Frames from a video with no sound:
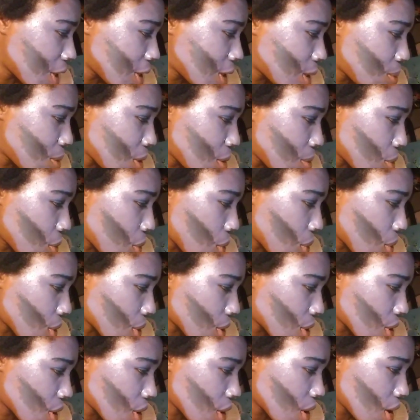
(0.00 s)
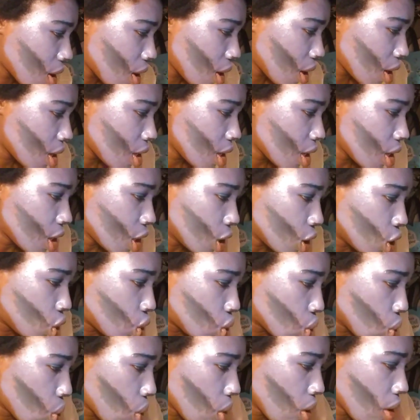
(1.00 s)
it to be more
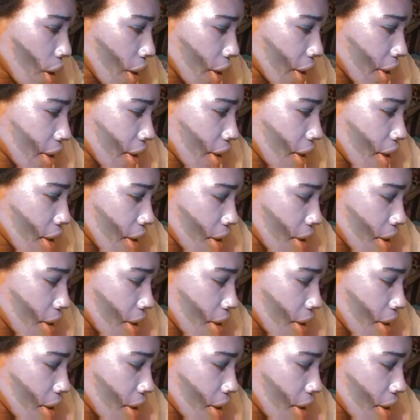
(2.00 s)
dark.